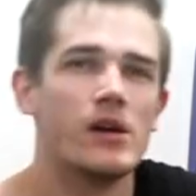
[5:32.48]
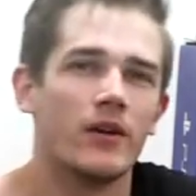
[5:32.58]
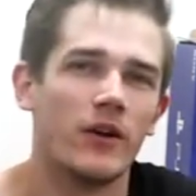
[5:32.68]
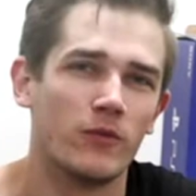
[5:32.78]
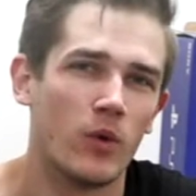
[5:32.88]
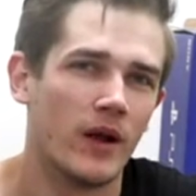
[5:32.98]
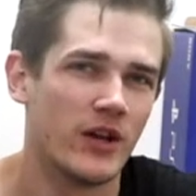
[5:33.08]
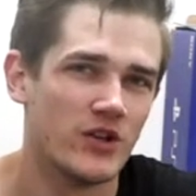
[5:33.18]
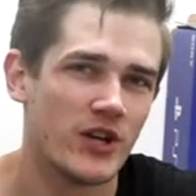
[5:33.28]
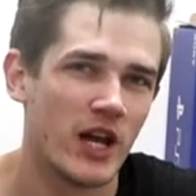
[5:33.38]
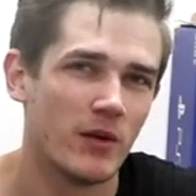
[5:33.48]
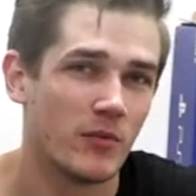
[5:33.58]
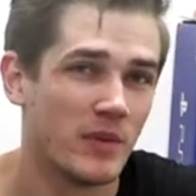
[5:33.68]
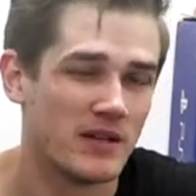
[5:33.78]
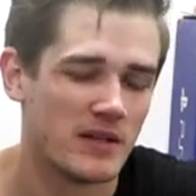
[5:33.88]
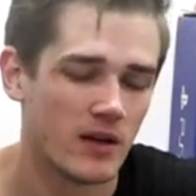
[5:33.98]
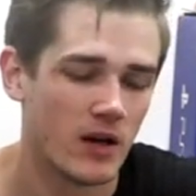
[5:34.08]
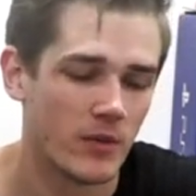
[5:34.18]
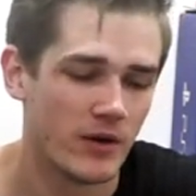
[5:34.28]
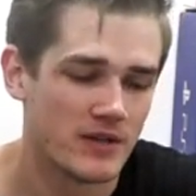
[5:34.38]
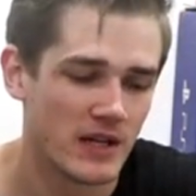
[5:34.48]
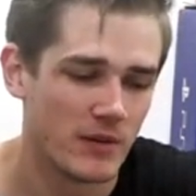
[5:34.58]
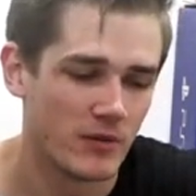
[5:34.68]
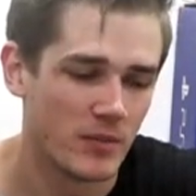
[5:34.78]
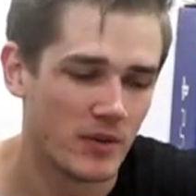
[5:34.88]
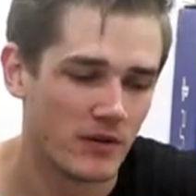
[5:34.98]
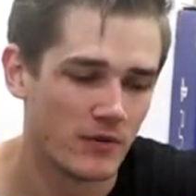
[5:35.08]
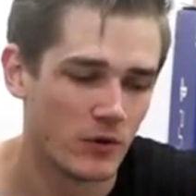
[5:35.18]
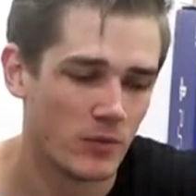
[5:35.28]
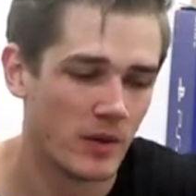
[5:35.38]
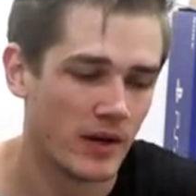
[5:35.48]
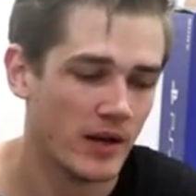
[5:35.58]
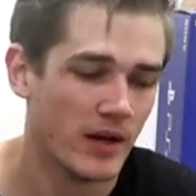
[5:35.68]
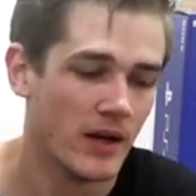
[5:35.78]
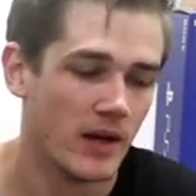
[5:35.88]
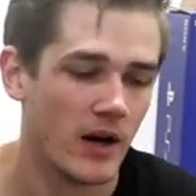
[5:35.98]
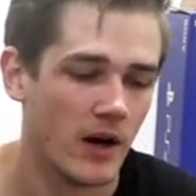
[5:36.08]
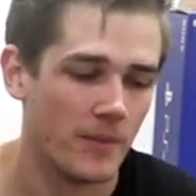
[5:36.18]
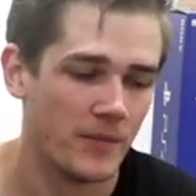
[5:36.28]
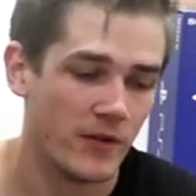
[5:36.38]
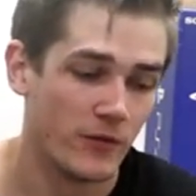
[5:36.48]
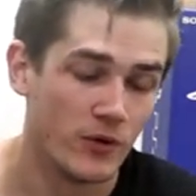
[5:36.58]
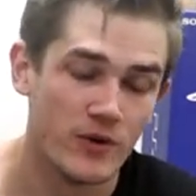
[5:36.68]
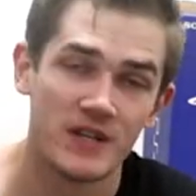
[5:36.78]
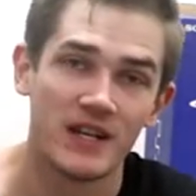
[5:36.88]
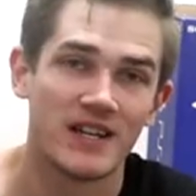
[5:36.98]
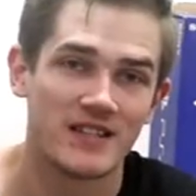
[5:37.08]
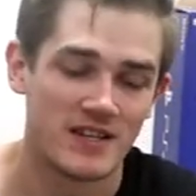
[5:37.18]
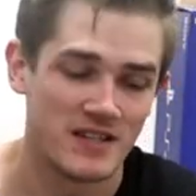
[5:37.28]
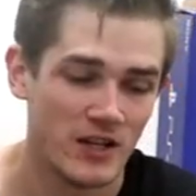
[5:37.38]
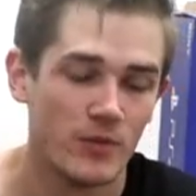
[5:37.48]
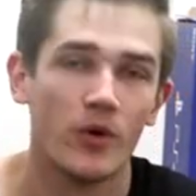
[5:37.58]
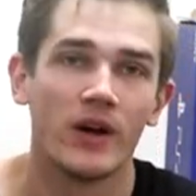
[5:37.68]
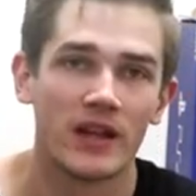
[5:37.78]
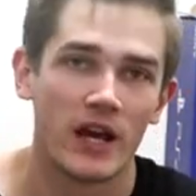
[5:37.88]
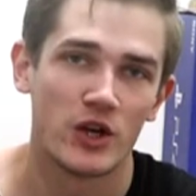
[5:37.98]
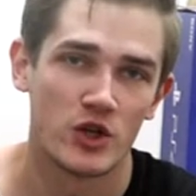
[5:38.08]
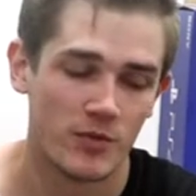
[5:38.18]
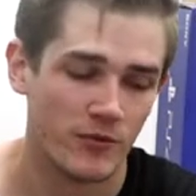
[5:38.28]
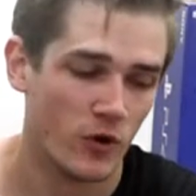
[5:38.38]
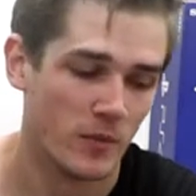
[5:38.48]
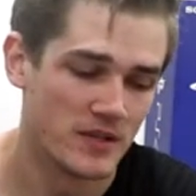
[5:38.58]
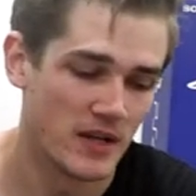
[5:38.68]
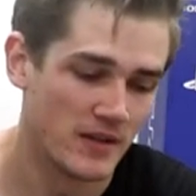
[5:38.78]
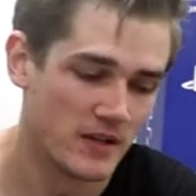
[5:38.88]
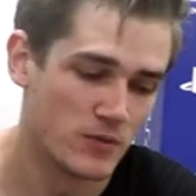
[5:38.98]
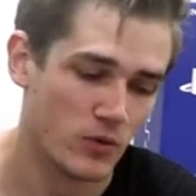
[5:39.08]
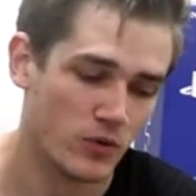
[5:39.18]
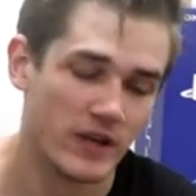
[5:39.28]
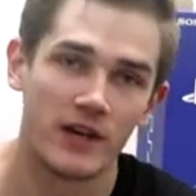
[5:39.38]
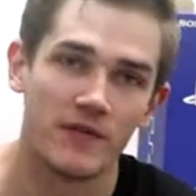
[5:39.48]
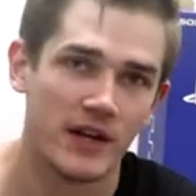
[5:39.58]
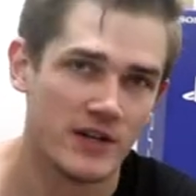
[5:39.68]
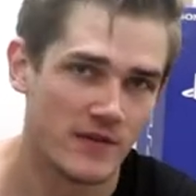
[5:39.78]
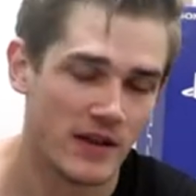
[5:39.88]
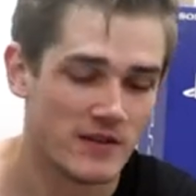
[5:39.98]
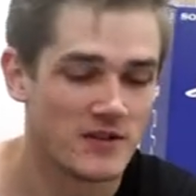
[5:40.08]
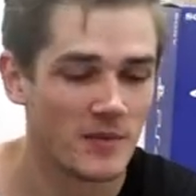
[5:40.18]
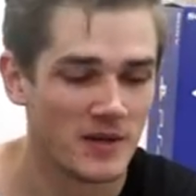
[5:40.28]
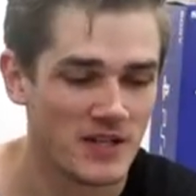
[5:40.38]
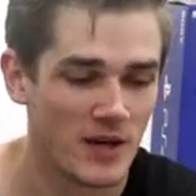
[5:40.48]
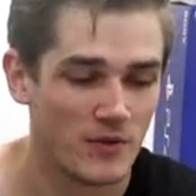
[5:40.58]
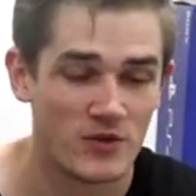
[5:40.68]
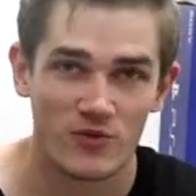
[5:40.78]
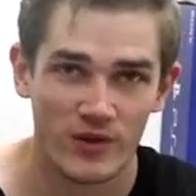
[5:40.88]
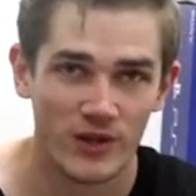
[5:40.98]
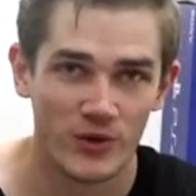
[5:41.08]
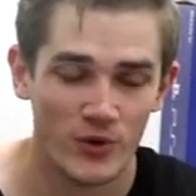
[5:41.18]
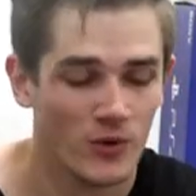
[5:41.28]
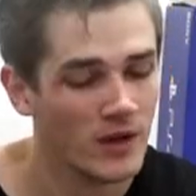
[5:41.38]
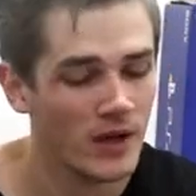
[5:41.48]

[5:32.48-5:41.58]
as well educated with PC hardware as I am with the PS4, but if you're using an SSD, you will get that extra performance, and this will take advantage of that to some extent, which is really cool.